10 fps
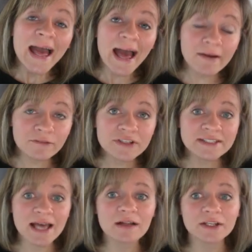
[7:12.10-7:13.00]
every
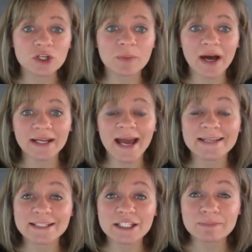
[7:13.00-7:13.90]
cell in your body
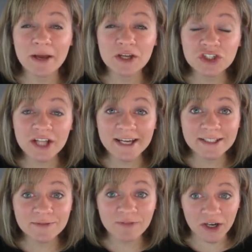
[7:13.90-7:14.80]
has a
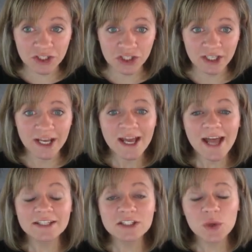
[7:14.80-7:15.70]
specialized function,
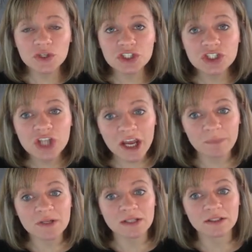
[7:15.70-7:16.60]
and so it's
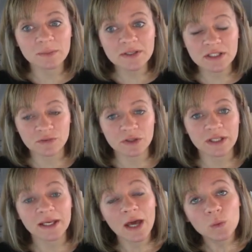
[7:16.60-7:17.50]
shaped a little bit
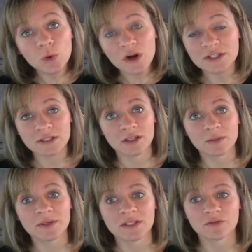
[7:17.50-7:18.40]
differently and works a little
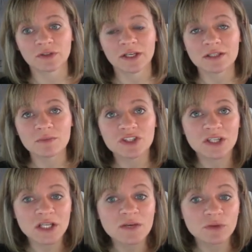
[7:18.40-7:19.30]
bit differently. So I'm just
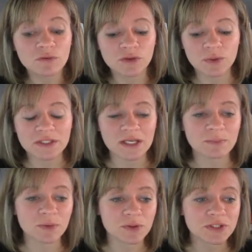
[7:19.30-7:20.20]
going to give you a few
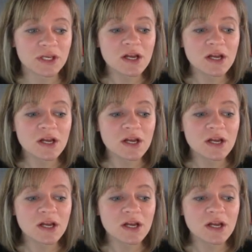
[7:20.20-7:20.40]
examples.